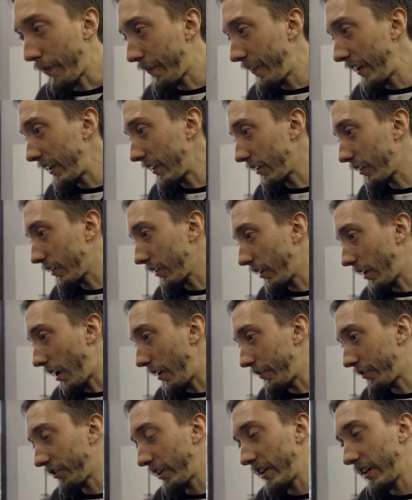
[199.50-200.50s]
Possibly. I think
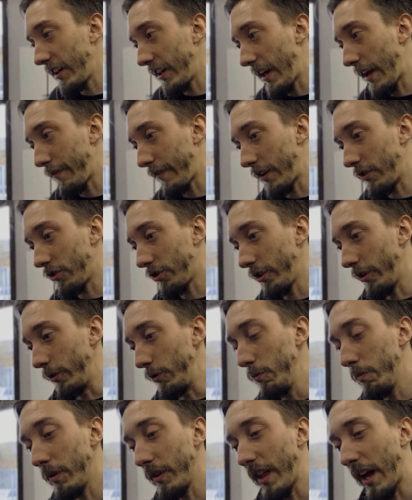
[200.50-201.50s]
I've seen it in an
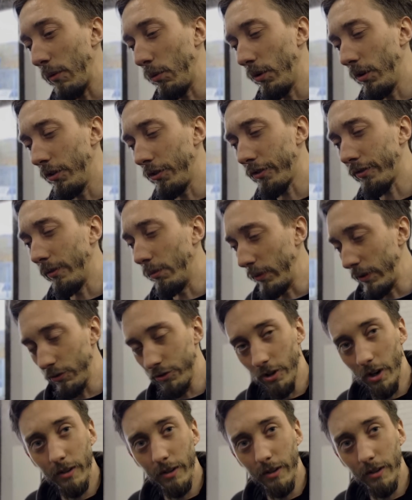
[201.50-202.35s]
FN2, but that was front wheel